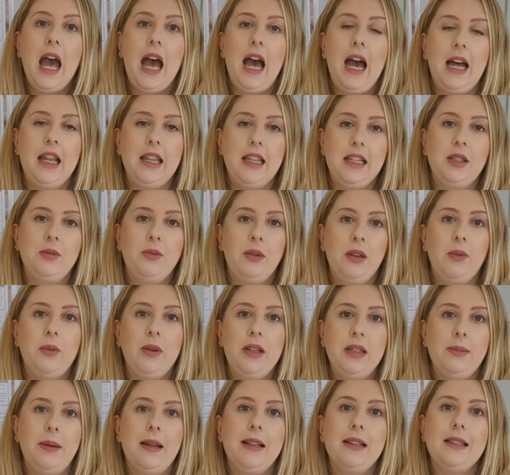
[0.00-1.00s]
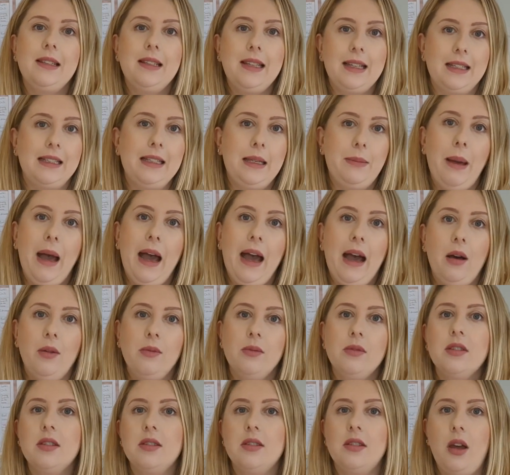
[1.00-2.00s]
And uh, this week we spent
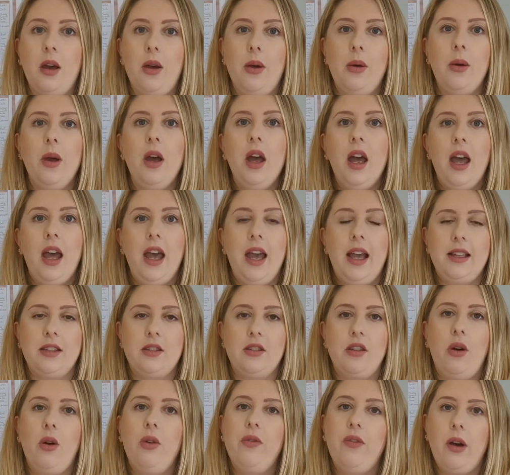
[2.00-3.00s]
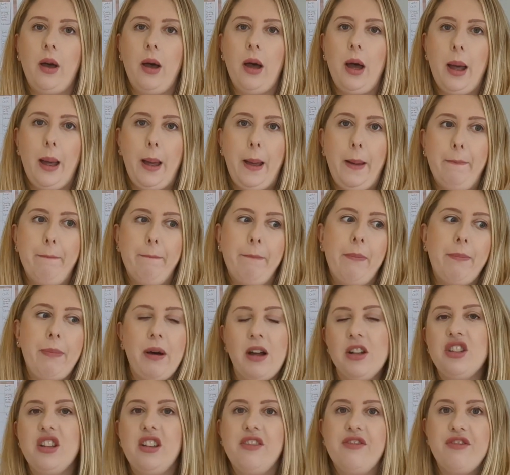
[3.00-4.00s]
£60, so it's sort of a um,
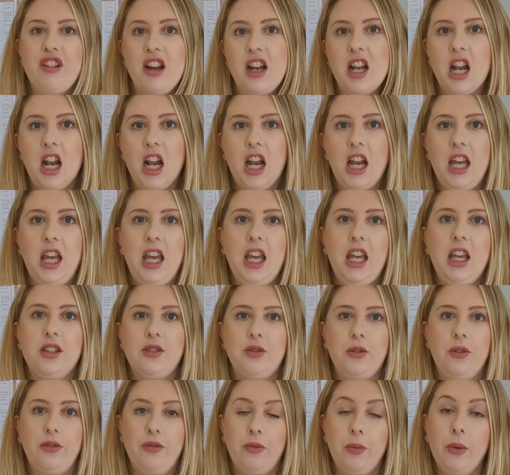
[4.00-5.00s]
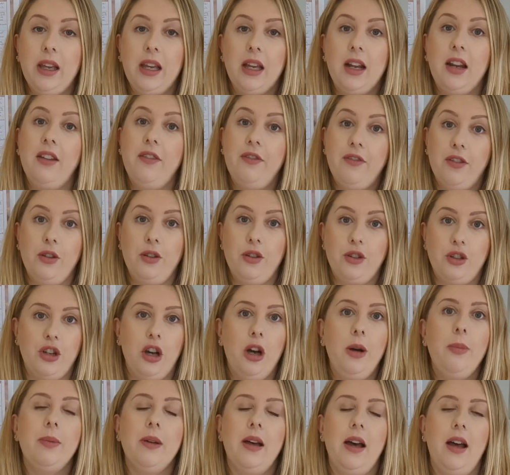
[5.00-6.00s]
budget-friendly sort of weekly food shop.